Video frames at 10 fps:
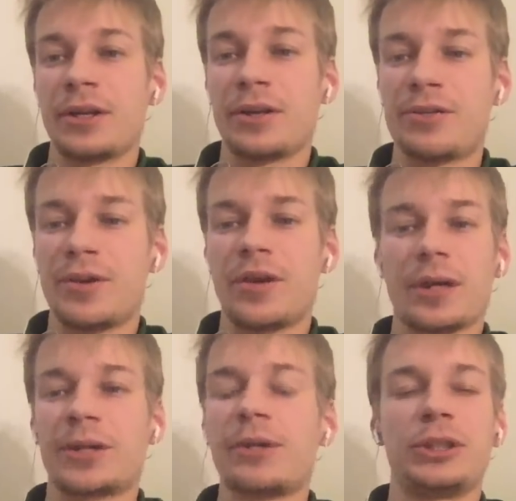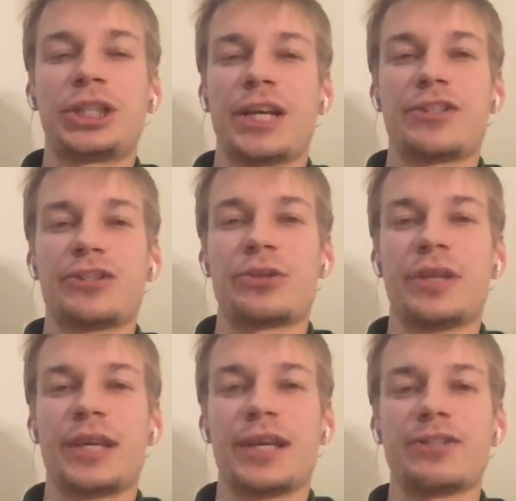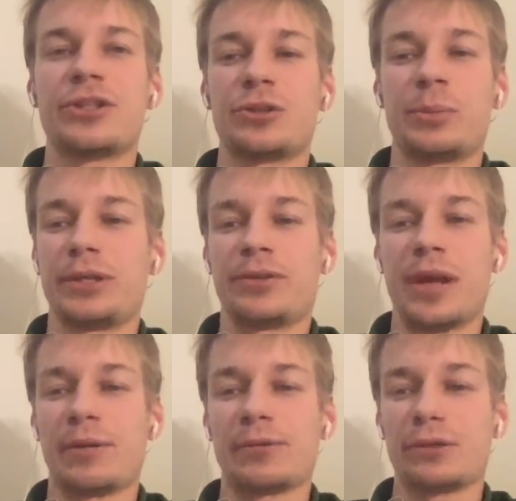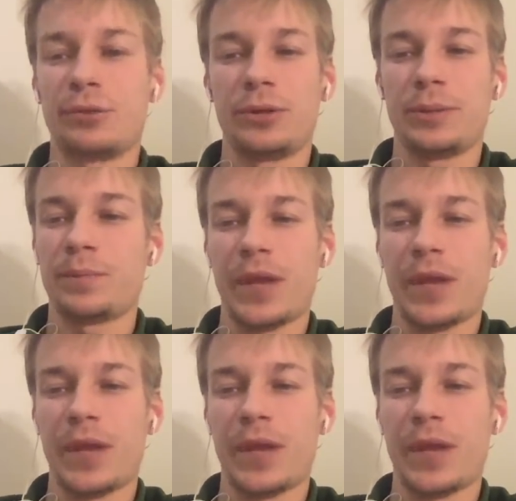there are good chances to get into Big Three after 30.